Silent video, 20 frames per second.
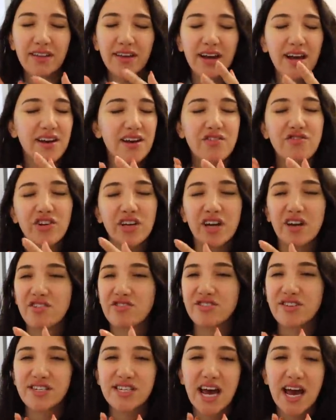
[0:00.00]
Like I didn't really
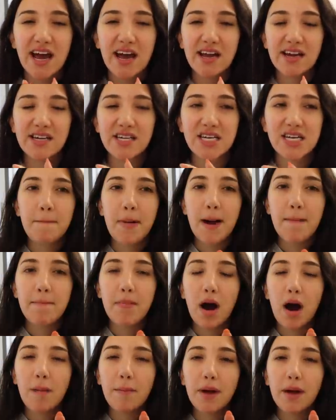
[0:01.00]
understand. My
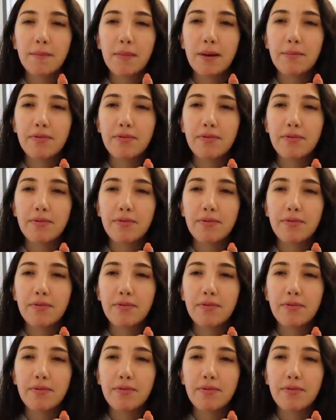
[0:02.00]
mom and my